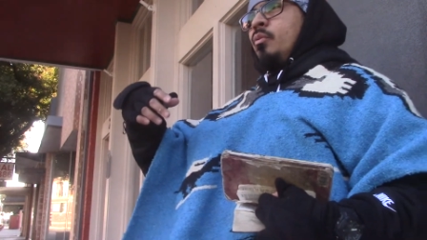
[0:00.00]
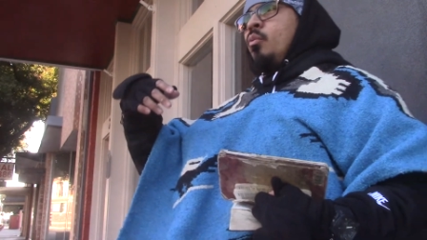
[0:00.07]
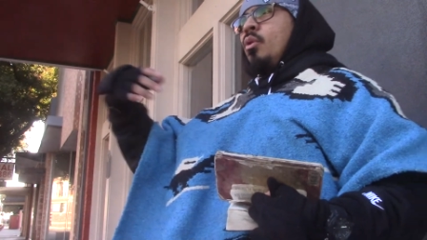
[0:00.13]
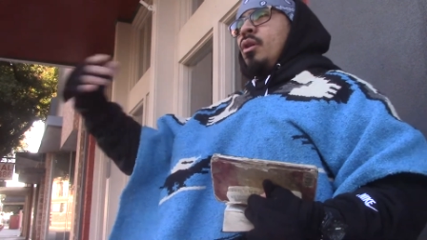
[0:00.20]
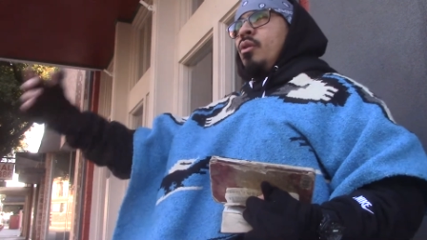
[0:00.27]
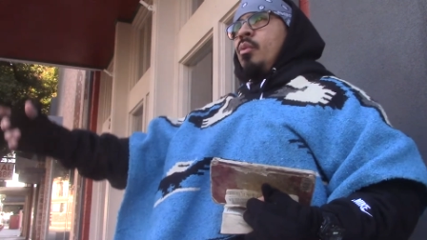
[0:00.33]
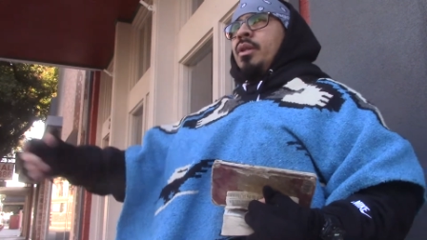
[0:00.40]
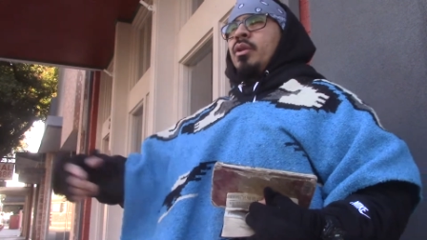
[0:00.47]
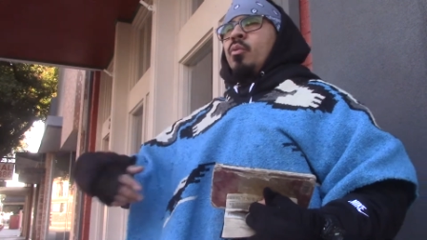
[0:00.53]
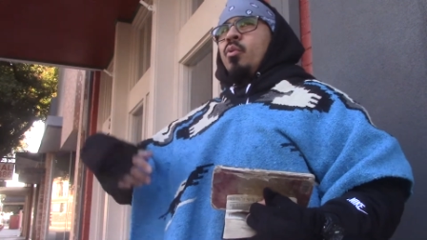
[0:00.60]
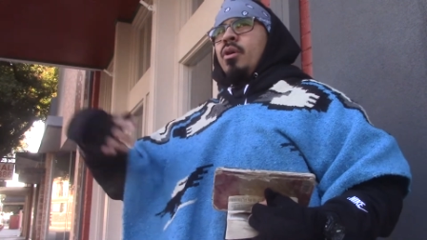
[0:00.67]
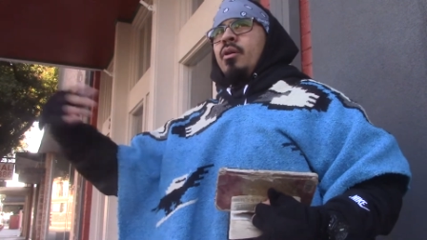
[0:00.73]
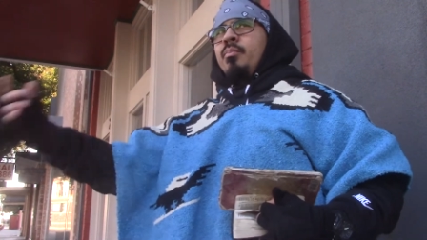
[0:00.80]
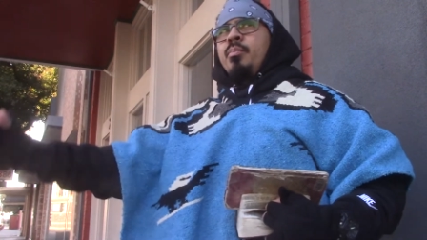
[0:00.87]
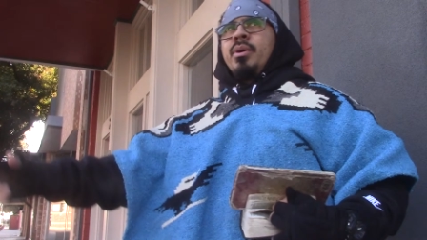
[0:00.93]
world what the
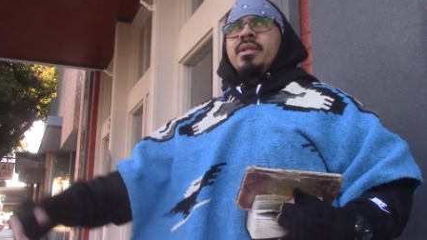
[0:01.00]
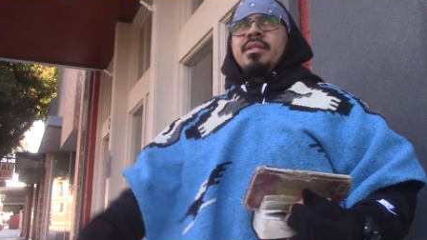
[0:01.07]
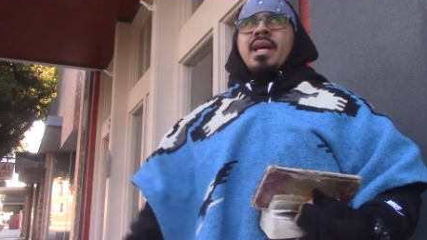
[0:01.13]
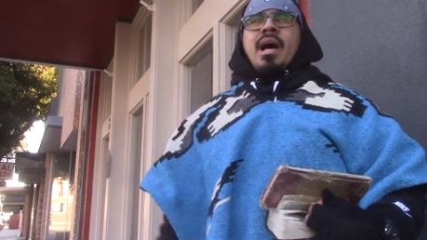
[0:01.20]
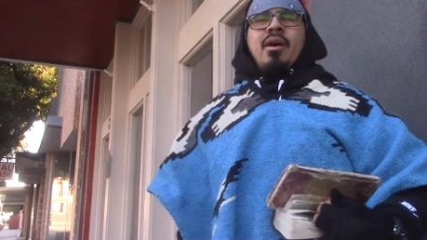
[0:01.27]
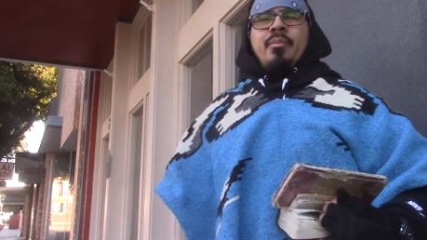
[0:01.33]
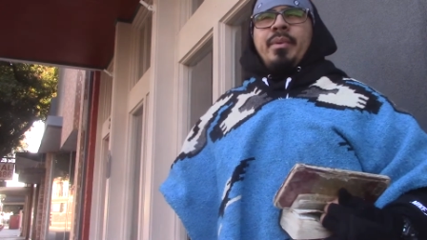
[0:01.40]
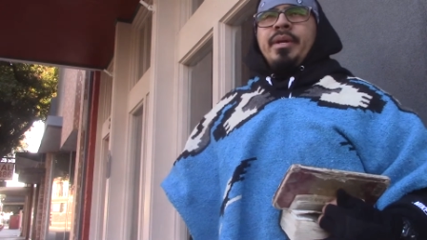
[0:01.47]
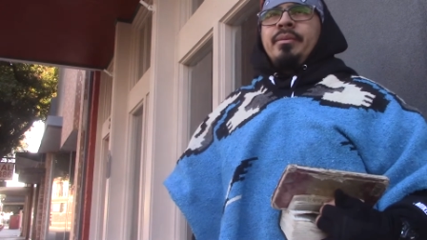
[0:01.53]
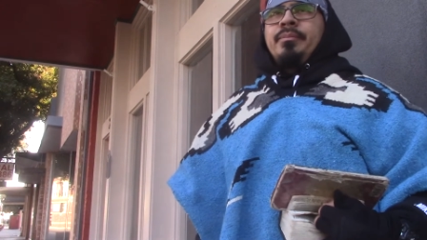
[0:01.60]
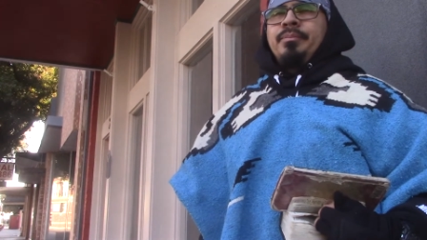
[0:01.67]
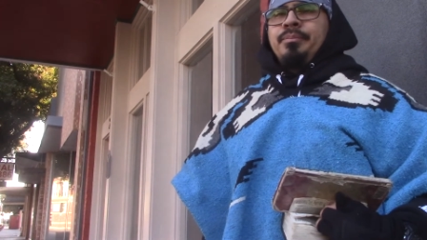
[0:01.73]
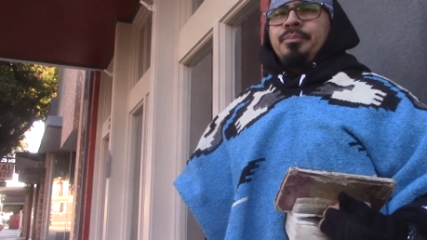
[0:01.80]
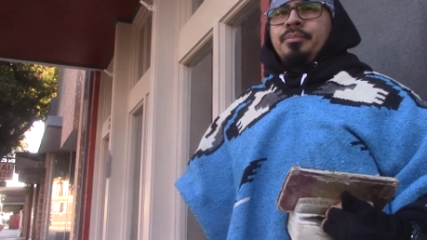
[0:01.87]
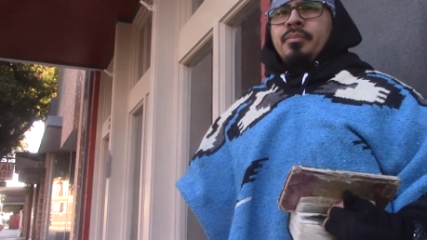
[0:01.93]
world puts out, man.
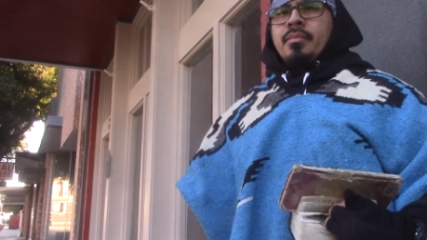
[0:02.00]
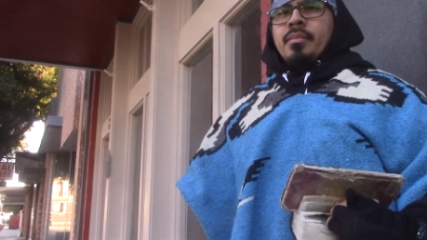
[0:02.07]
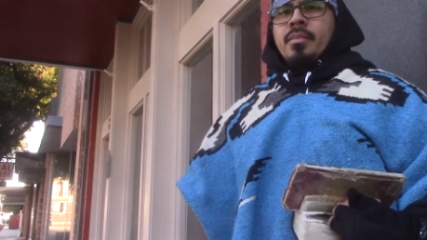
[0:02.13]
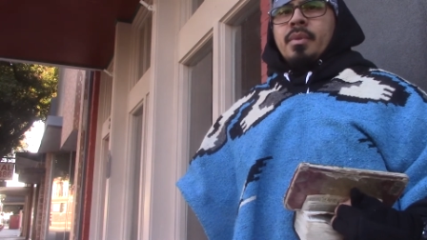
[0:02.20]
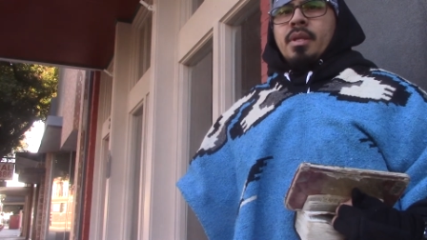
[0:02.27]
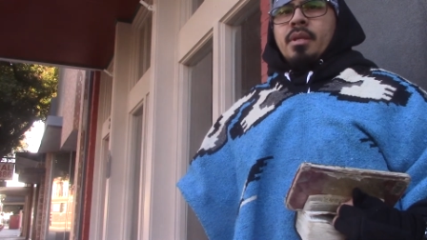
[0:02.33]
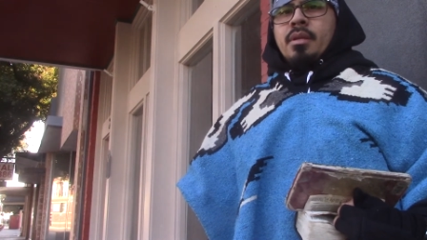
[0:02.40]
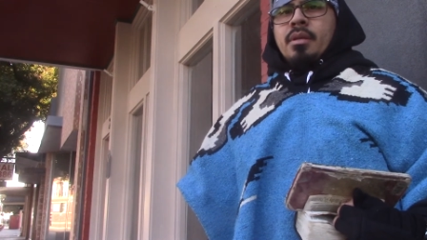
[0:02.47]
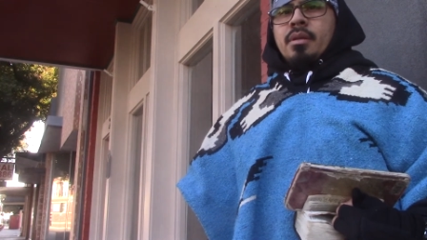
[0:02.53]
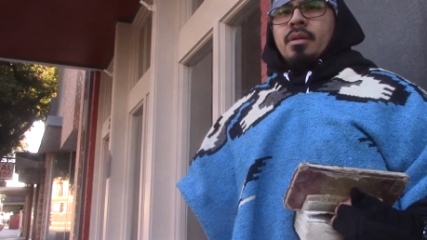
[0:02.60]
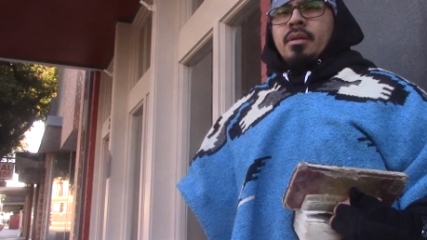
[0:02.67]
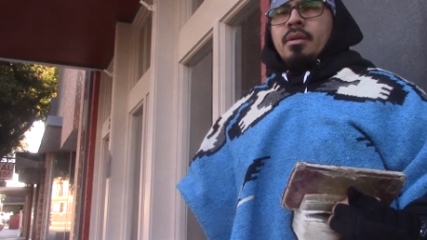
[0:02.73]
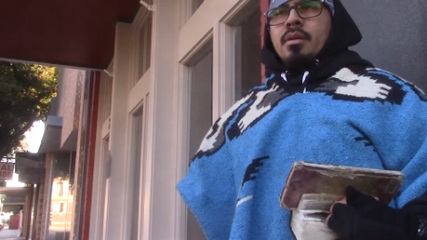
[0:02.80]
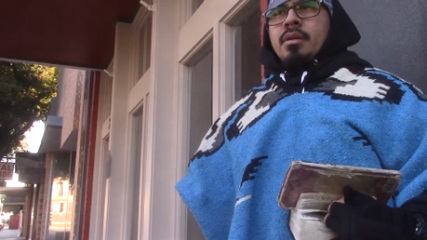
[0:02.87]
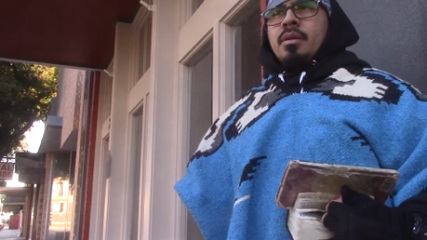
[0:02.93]

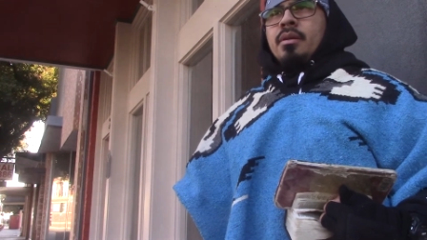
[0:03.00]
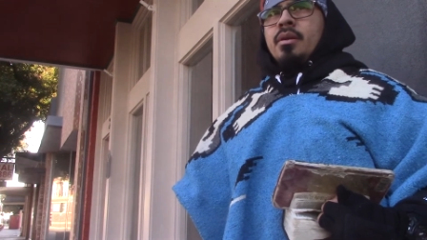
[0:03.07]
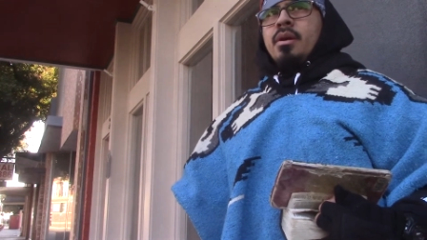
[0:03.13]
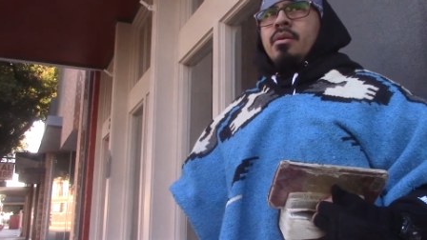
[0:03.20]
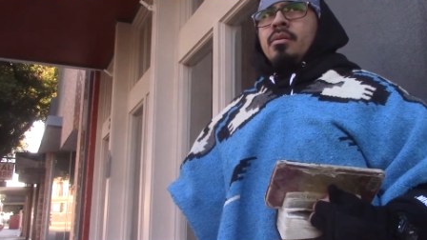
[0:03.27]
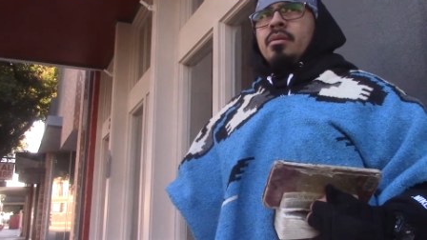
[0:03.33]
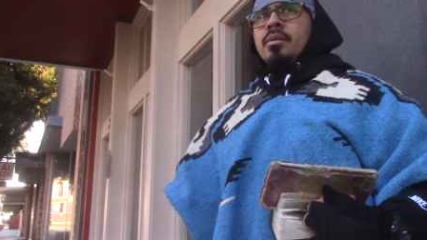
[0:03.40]
You know,